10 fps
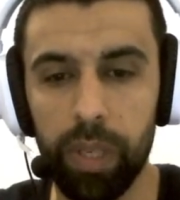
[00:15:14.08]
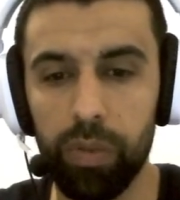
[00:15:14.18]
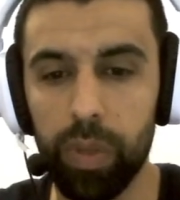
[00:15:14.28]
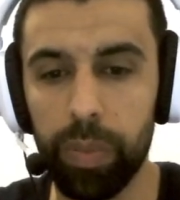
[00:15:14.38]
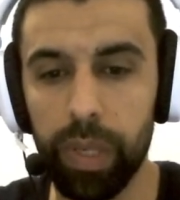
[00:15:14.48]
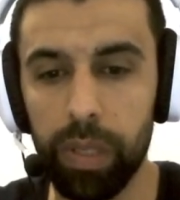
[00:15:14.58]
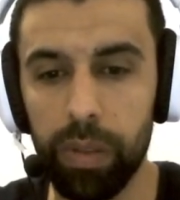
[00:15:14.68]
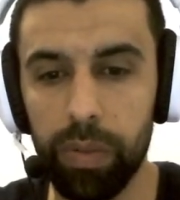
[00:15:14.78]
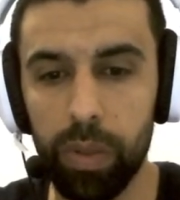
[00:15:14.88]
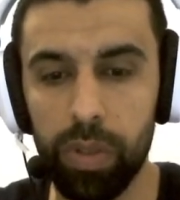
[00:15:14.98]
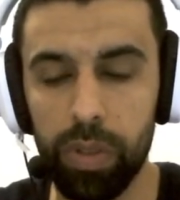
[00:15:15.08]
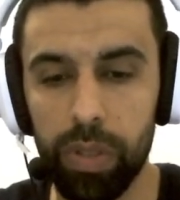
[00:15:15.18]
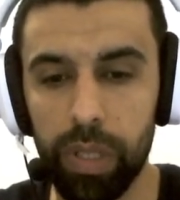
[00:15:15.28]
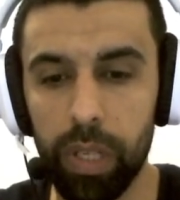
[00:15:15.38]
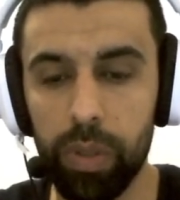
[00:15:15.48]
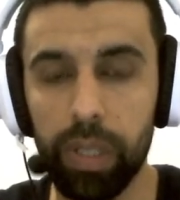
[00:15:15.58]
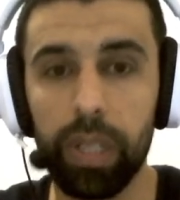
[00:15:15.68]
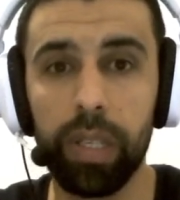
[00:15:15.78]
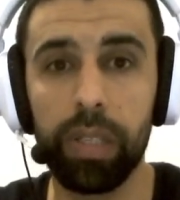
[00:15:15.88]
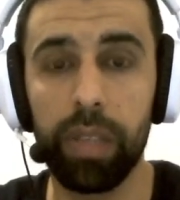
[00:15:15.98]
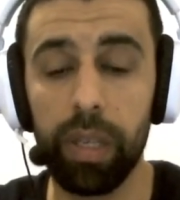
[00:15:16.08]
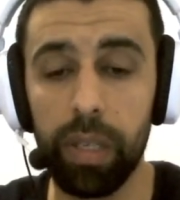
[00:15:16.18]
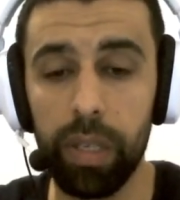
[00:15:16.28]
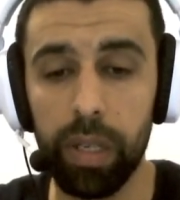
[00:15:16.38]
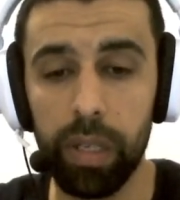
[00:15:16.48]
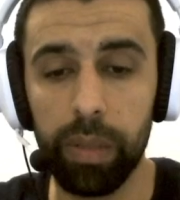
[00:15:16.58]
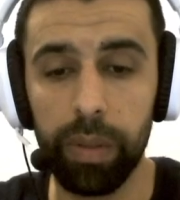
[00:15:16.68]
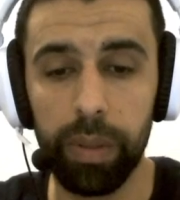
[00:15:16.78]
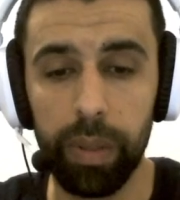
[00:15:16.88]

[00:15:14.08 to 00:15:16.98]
Get free paid features, and here you can get a